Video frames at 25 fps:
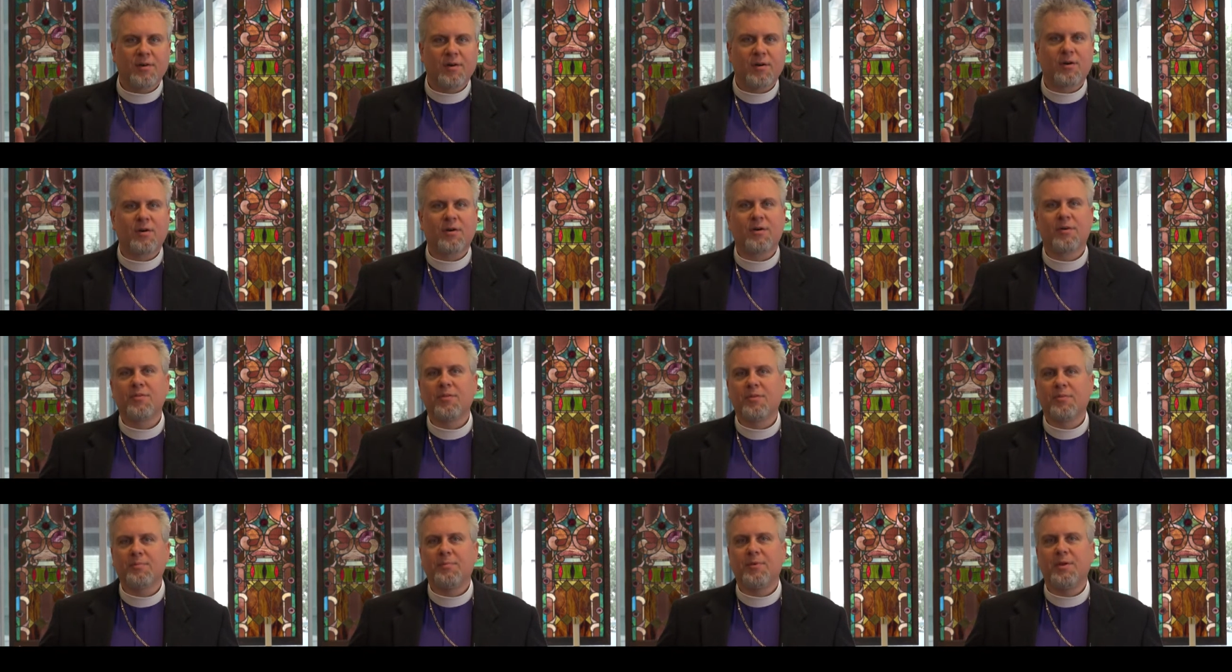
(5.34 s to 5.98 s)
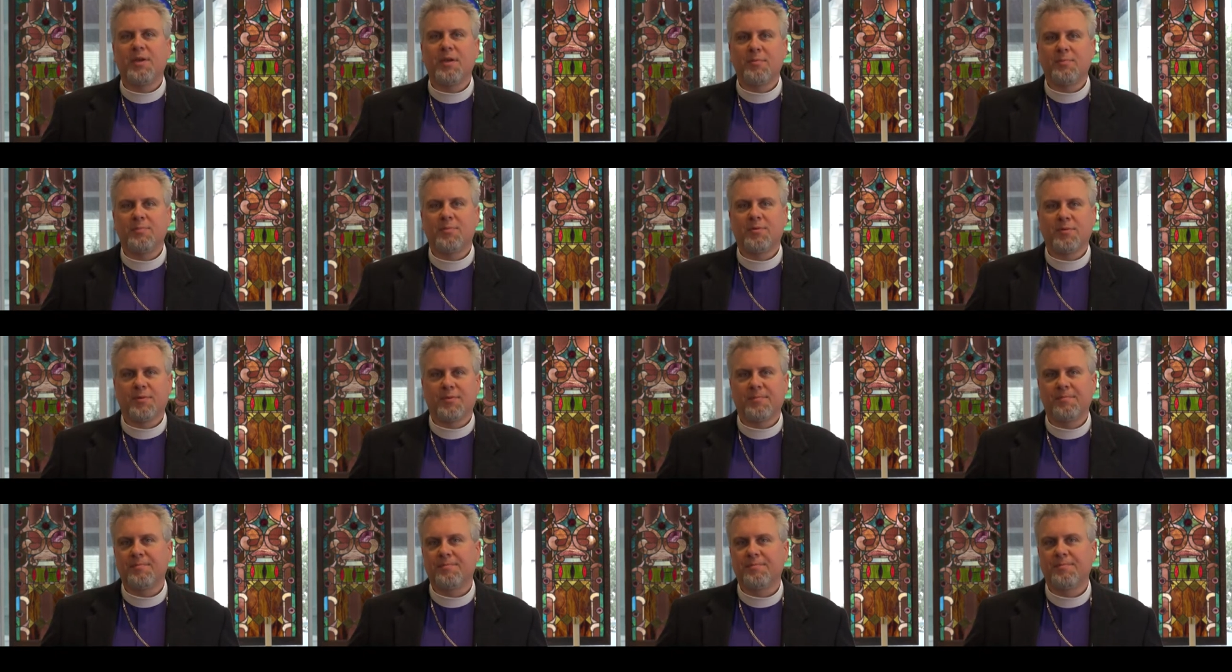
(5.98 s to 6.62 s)
all the
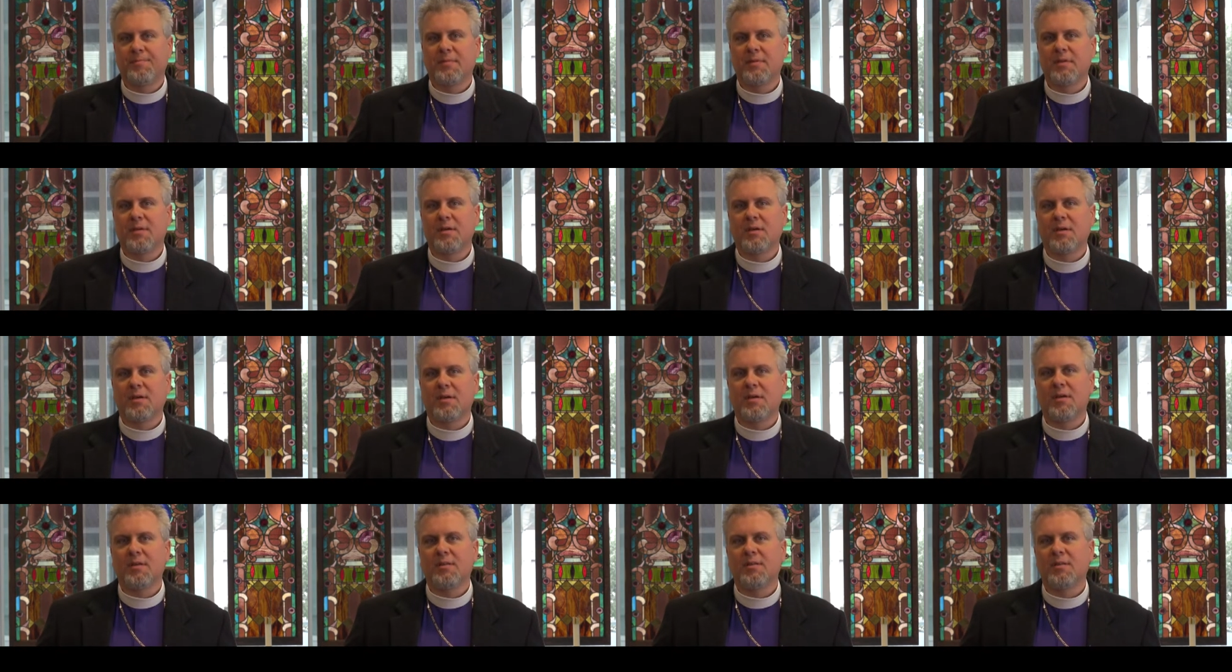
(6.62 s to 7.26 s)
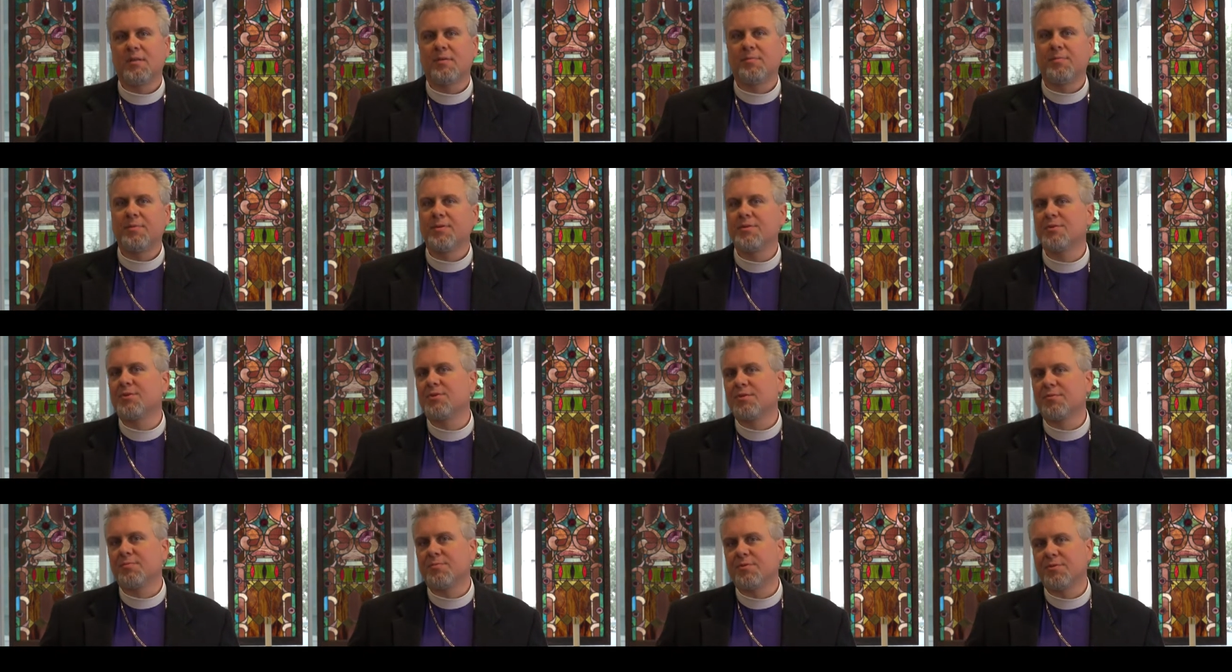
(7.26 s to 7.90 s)
people in the
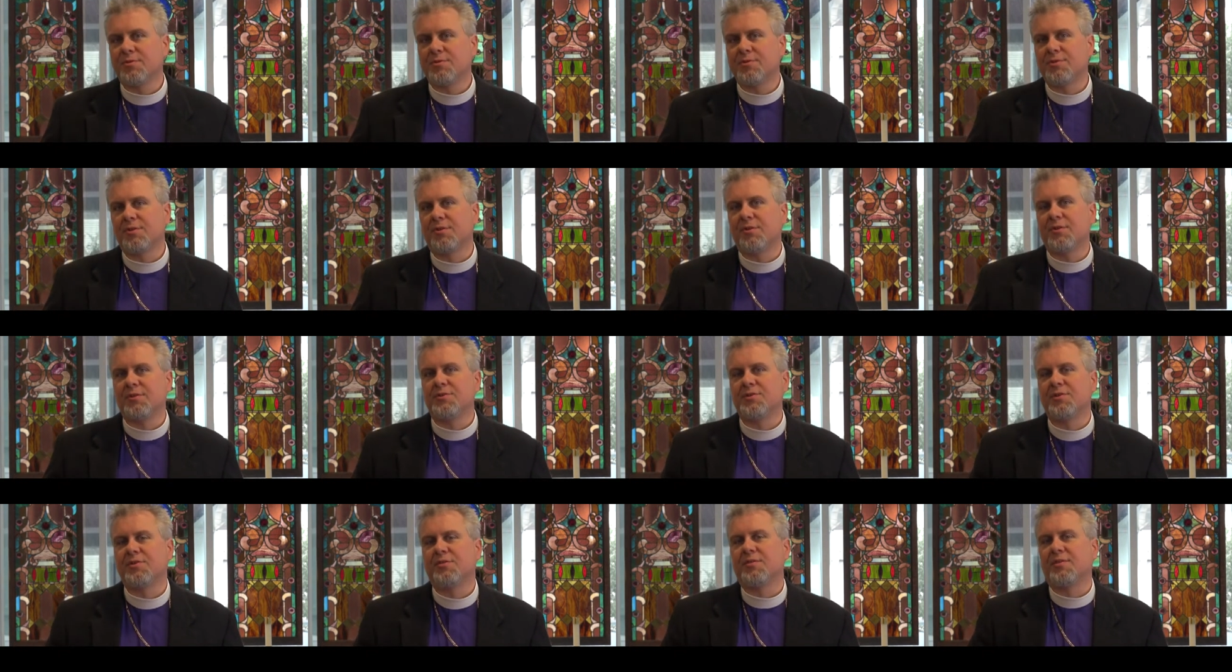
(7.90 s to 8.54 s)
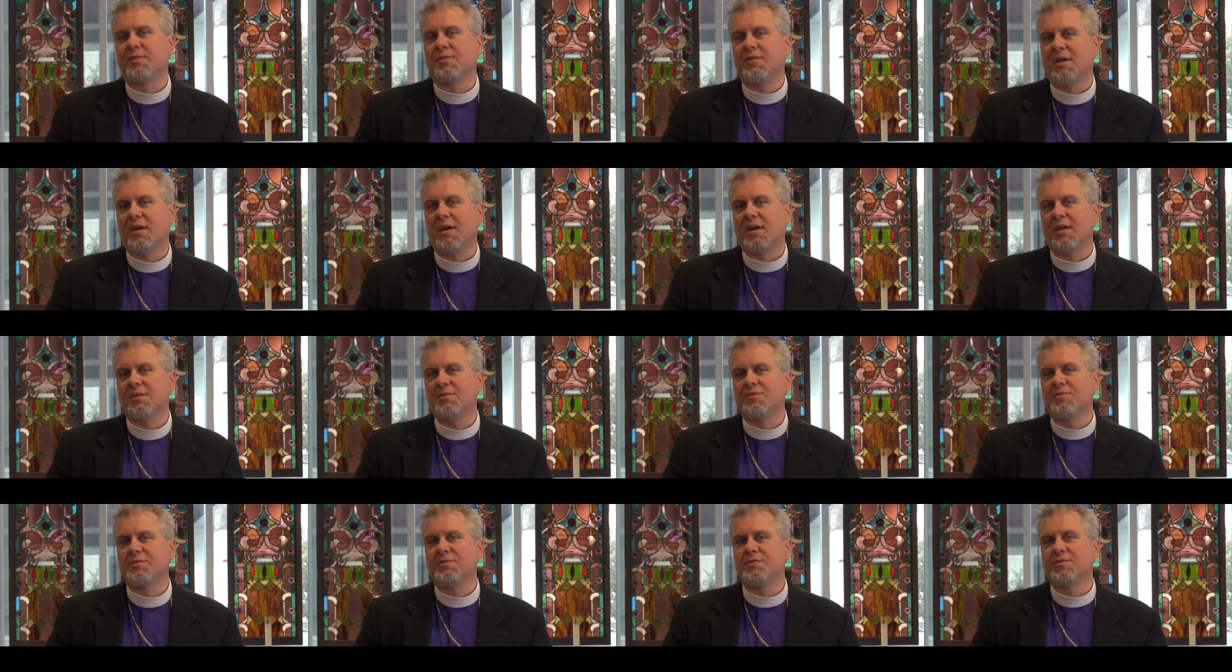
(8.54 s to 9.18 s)
Episcopal Church in the
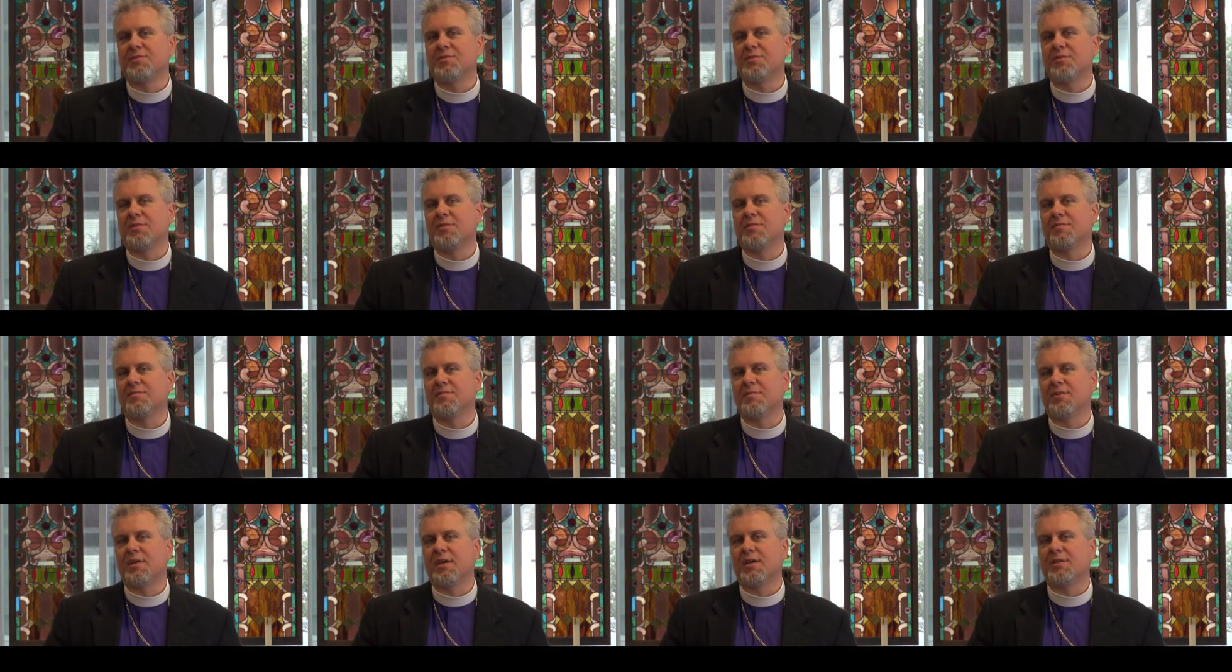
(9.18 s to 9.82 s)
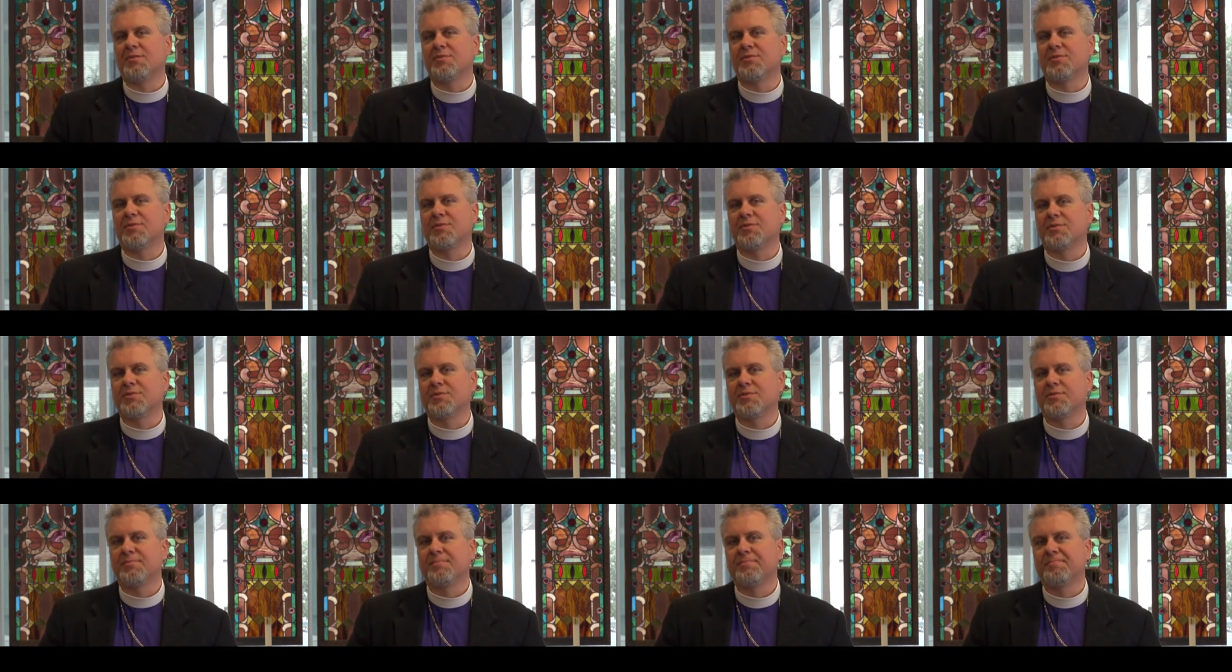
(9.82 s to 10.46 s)
Diocese of
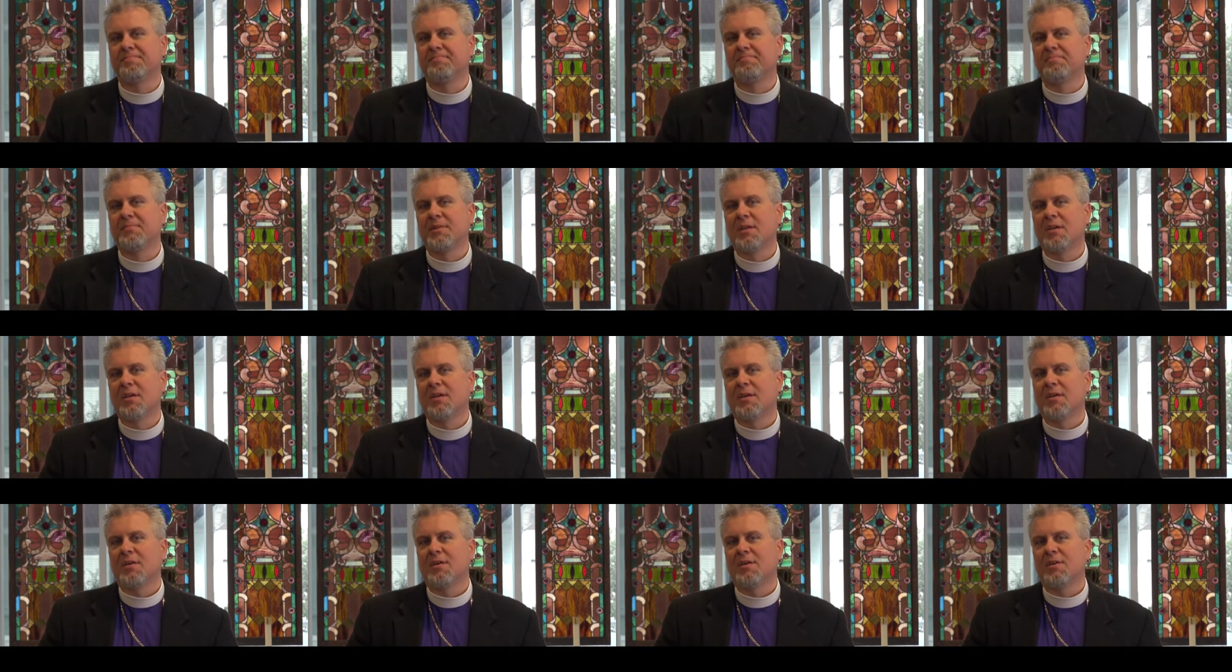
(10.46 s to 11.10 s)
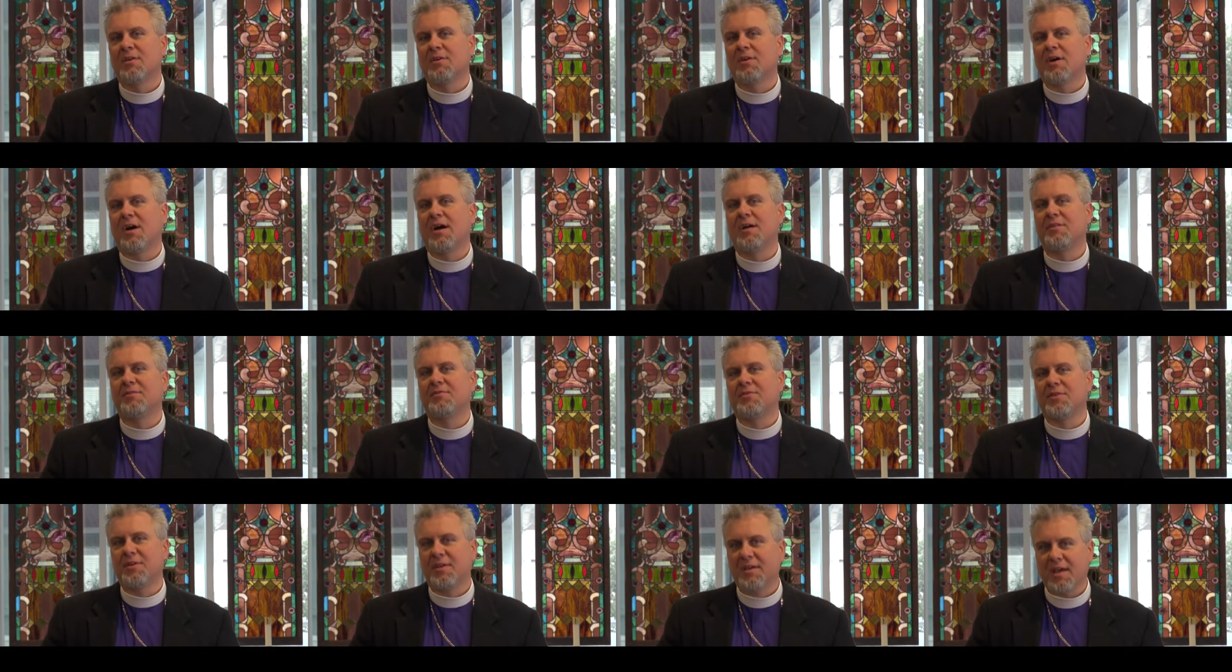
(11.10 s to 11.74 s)
Texas
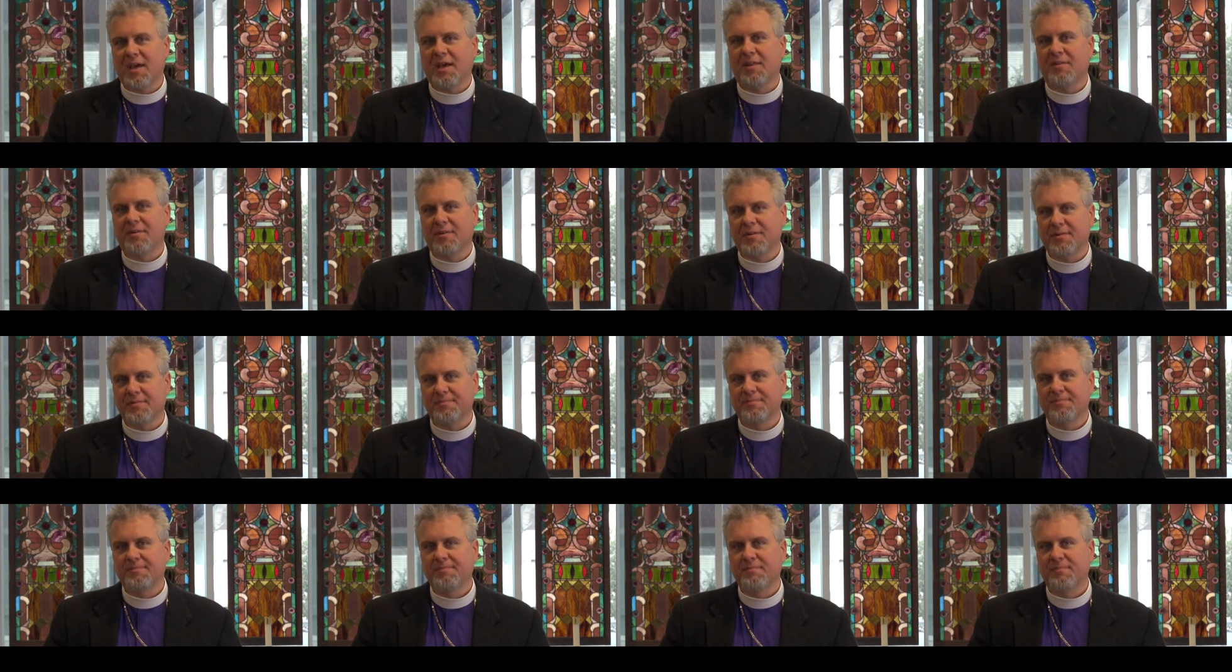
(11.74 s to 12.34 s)
got together